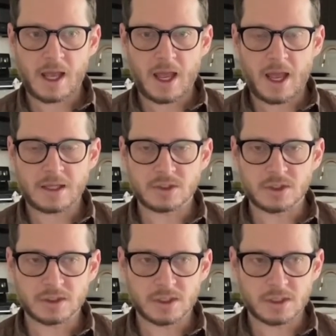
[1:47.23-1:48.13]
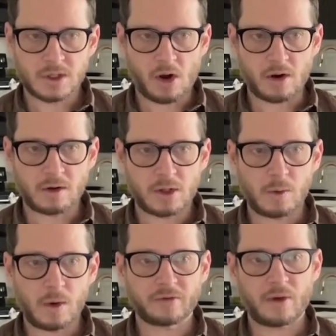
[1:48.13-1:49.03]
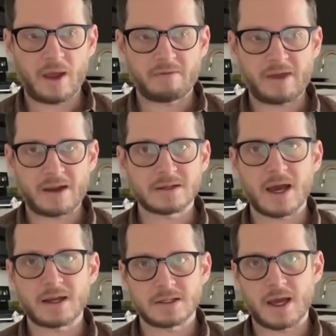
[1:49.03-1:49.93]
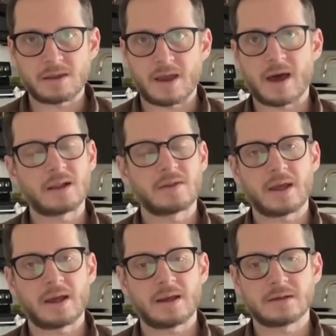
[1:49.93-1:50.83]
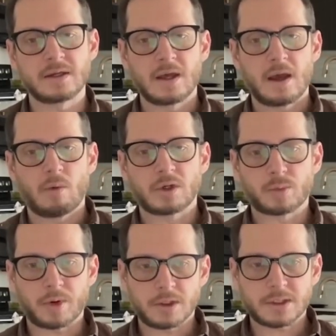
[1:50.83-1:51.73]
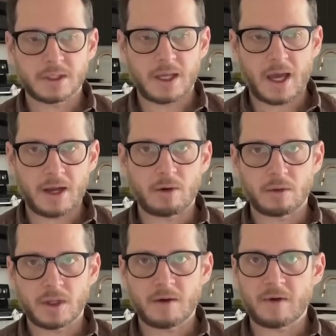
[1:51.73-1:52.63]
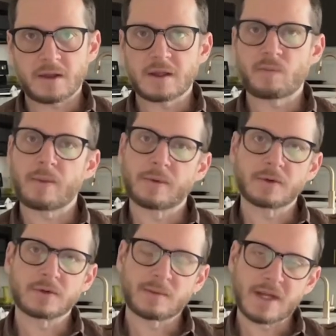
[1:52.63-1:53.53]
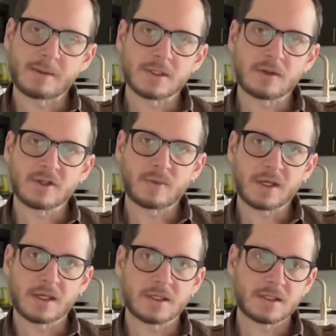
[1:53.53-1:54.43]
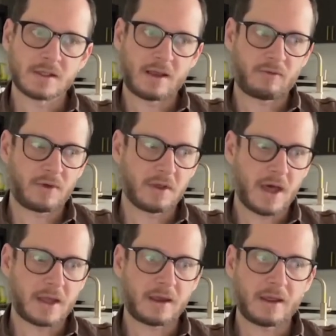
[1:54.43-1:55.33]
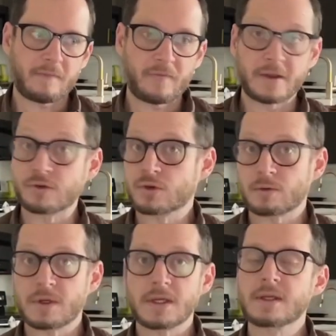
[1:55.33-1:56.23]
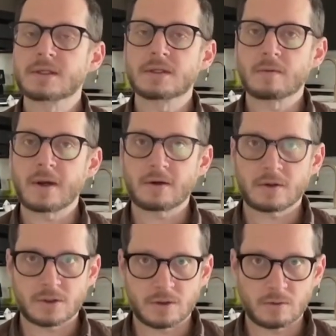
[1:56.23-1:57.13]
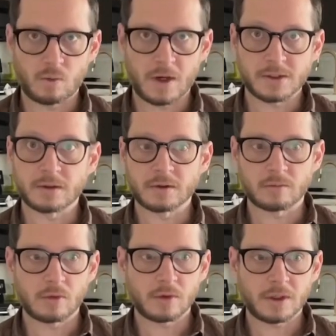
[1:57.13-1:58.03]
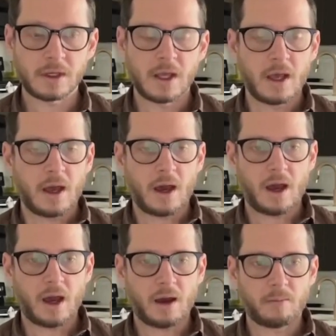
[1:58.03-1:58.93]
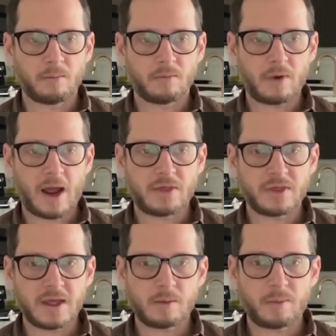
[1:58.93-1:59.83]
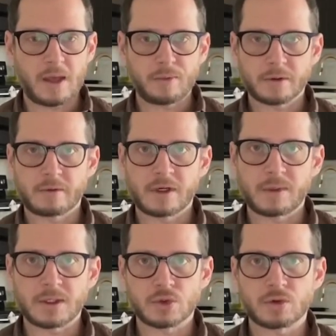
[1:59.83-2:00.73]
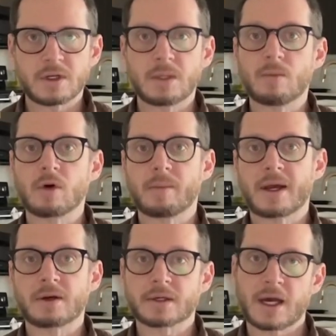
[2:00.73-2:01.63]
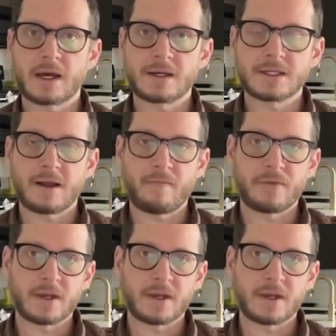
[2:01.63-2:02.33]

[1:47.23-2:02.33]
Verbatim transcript: as just a start. You also have that dot dot dot at the end, which personally I don't love. I think people sometimes do this because they feel like it intrigues the reader to want to learn more. Um, I think people are going to be intrigued more by your content than